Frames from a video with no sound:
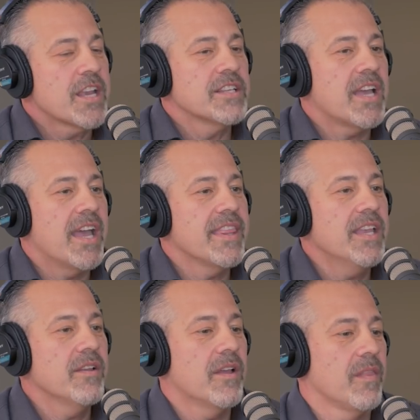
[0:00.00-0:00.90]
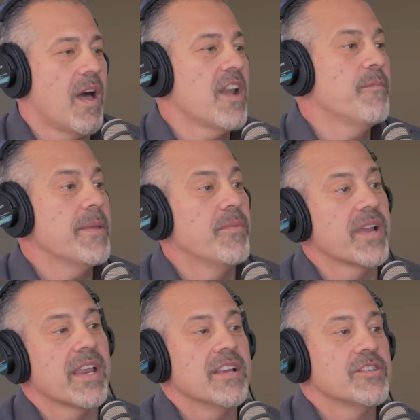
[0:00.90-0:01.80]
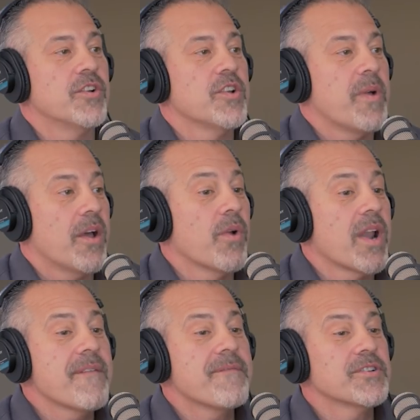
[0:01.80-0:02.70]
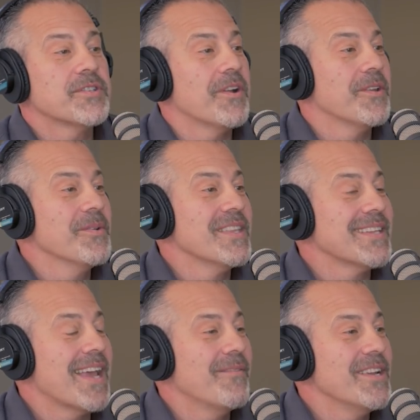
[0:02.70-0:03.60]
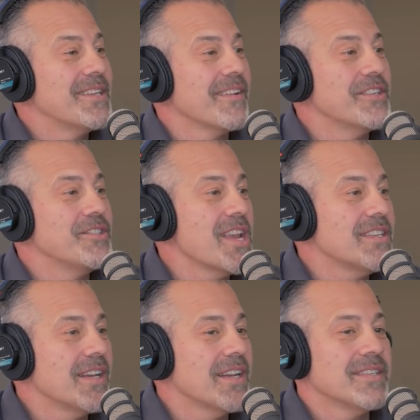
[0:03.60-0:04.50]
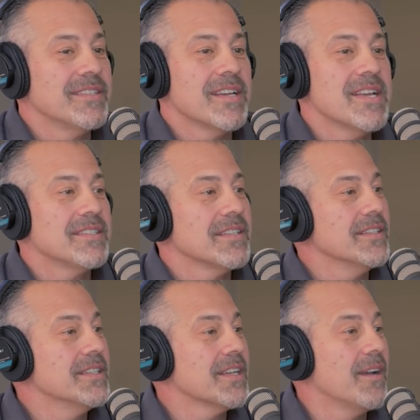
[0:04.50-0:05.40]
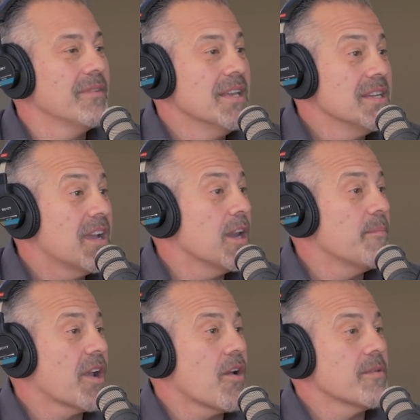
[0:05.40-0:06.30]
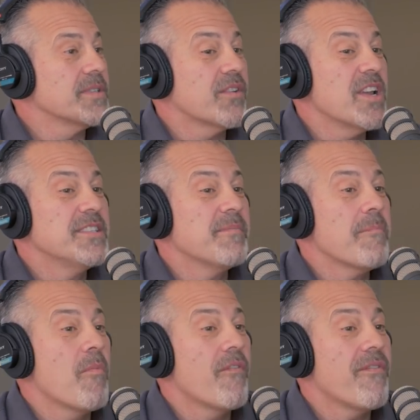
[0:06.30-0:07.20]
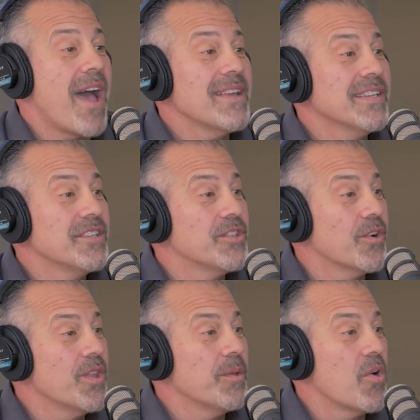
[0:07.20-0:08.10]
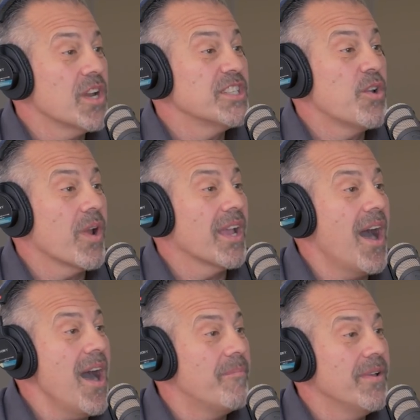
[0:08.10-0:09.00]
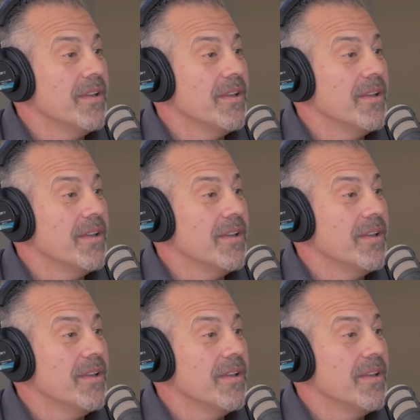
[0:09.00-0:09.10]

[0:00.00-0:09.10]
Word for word: Yeah, because I think a lot of people get concerned about it. When I first started doing this, I reached out to Jason. I said, Jason, look, I'm cutting my carbs like crazy. My fasting sugar in the morning is going up.